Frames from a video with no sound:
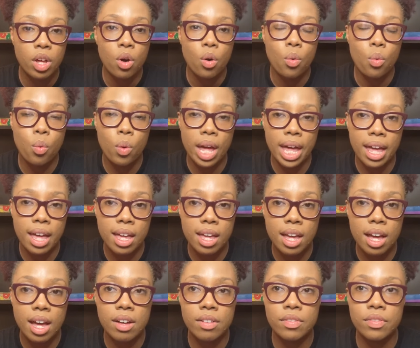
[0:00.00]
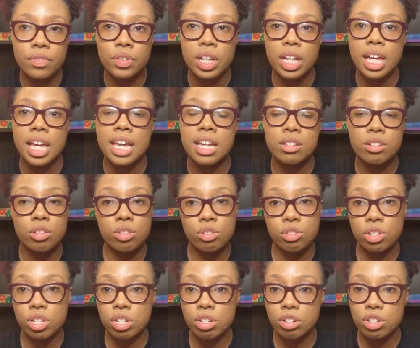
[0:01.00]
way of
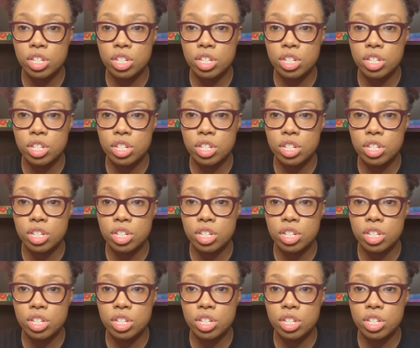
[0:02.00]
introducing your